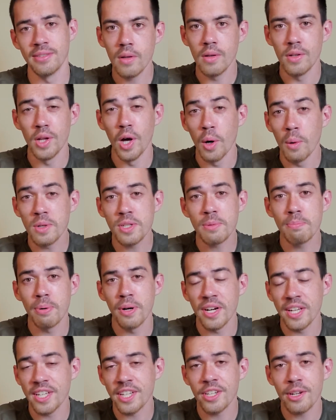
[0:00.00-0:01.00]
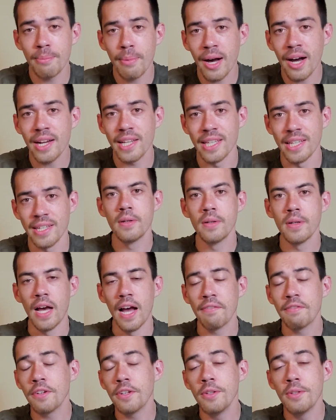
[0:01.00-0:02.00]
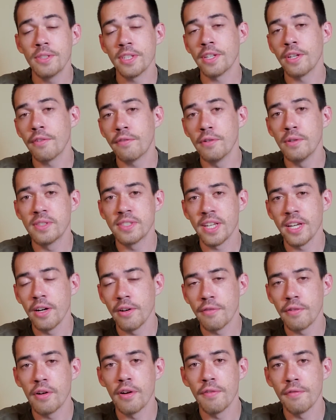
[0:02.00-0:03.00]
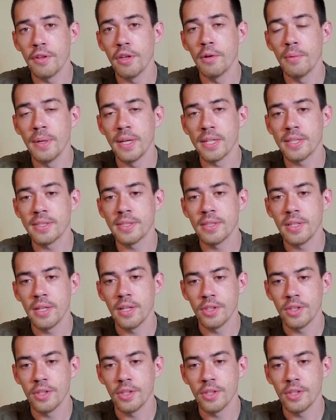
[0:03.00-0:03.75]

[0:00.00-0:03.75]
Know what you're putting in your body. After using your food scale for a few weeks,